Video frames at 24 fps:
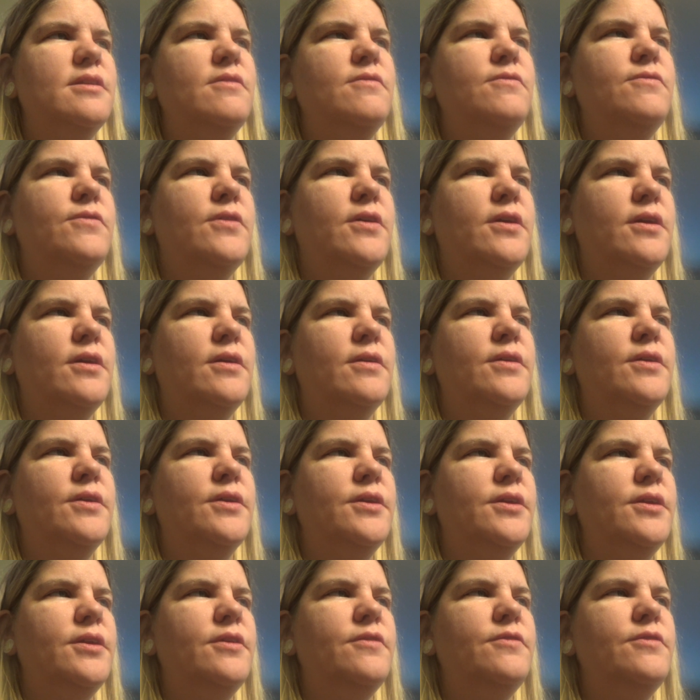If, uh,
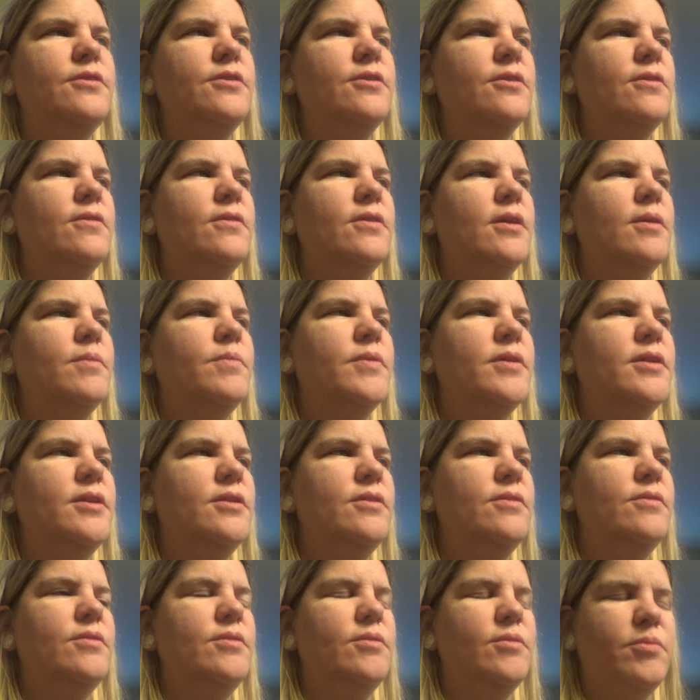if you grew up, and
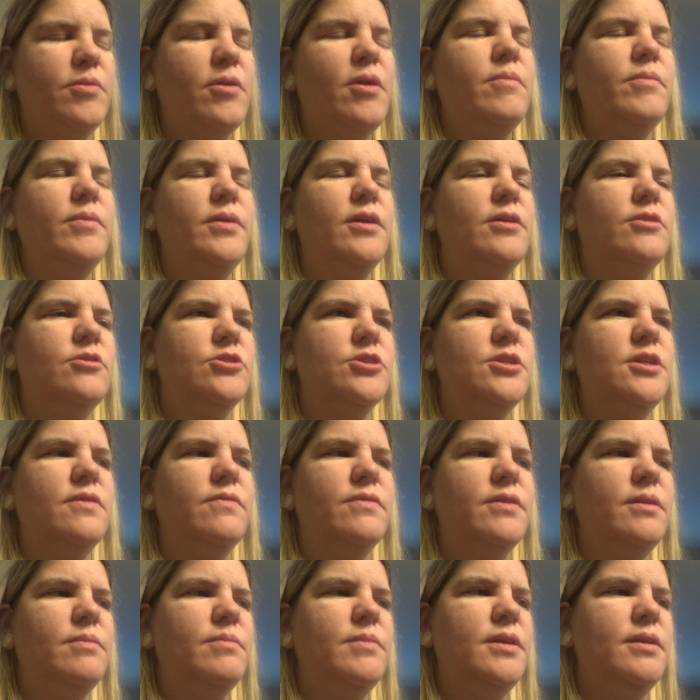you, you'll probably understand
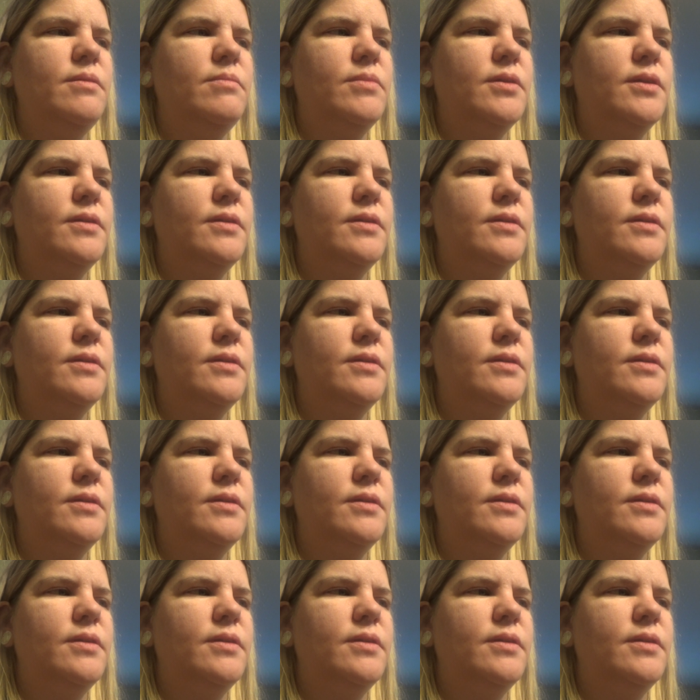what I mean,